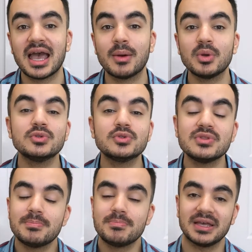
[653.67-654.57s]
and we will do
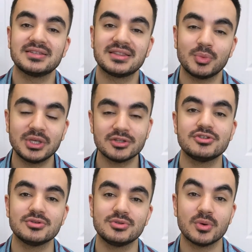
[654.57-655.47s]
the best that we can
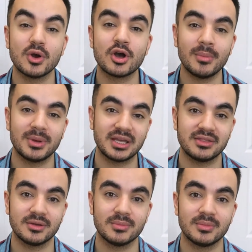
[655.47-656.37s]
do to accommodate
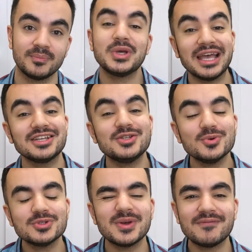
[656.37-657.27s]
them. We actually
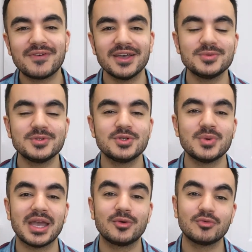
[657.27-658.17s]
also invite them to
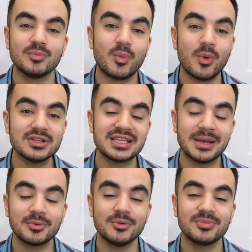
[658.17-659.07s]
a group
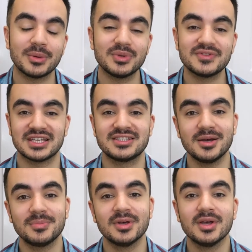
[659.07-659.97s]
WhatsApp group that we've set
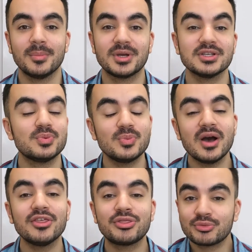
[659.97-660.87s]
up because we
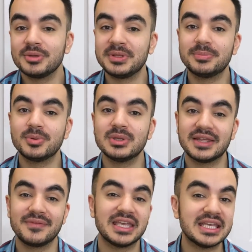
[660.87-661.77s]
are three people
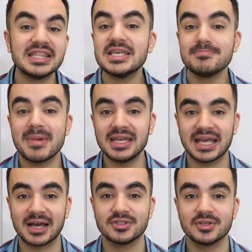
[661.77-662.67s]
living in the main
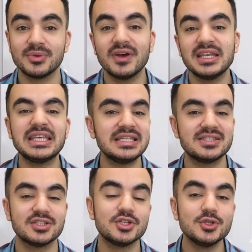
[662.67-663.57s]
house, so we find it
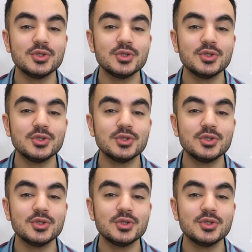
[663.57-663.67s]
easier to